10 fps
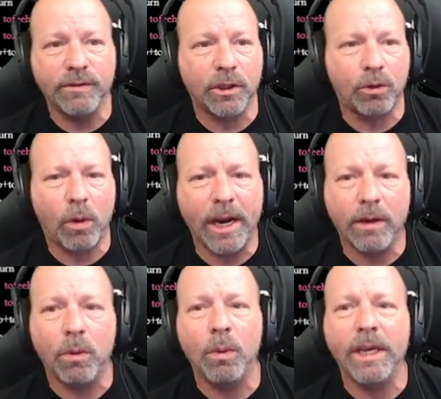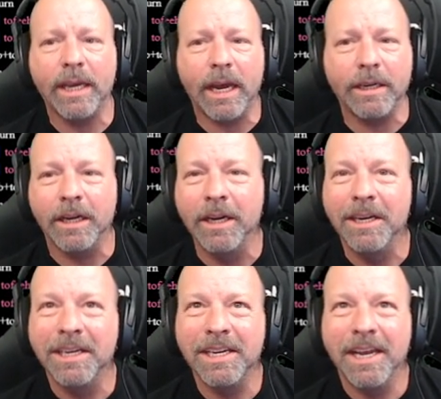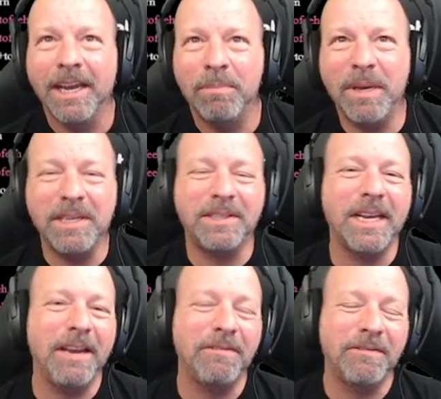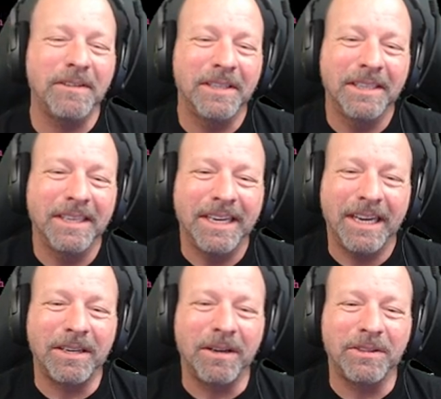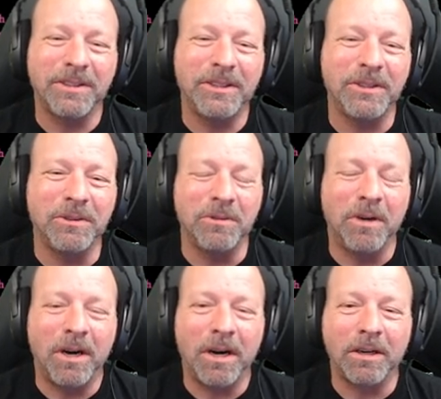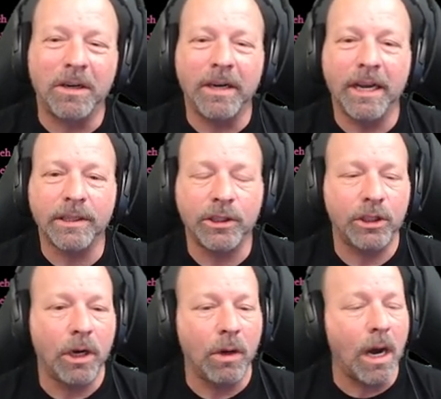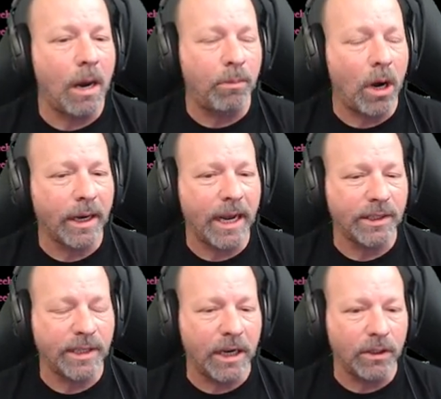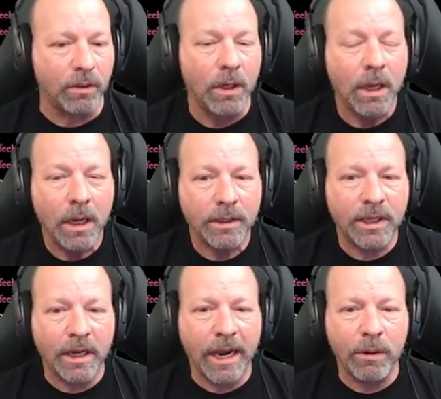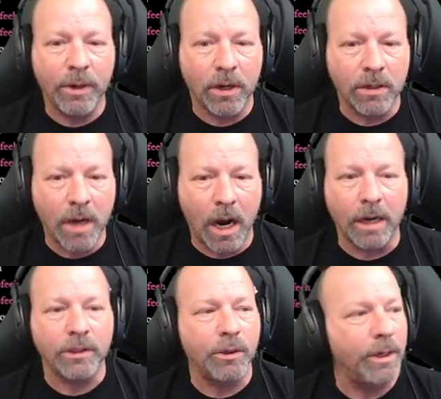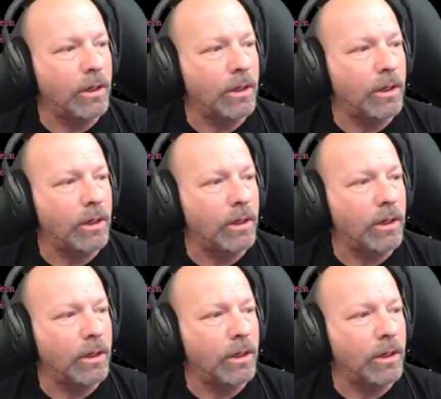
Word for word: a great weekend. Be safe, and I'll see you on our next show. Uh, broadcast schedule tonight we are not doing an